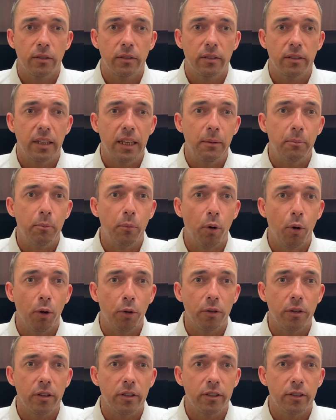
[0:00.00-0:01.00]
team
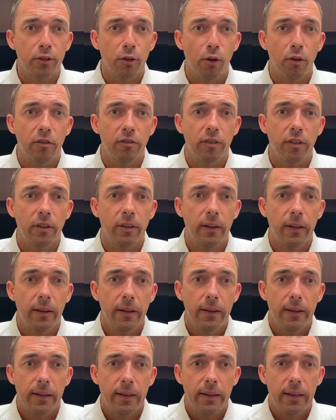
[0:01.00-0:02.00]
bonding stuff and
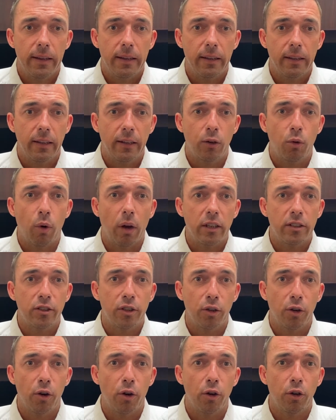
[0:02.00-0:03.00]
the
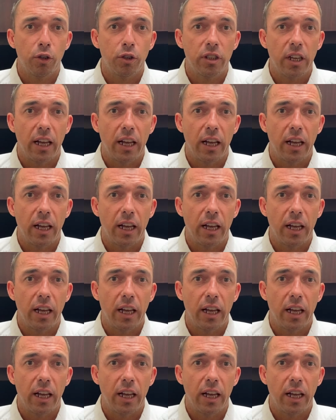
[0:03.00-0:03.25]
questionnaires,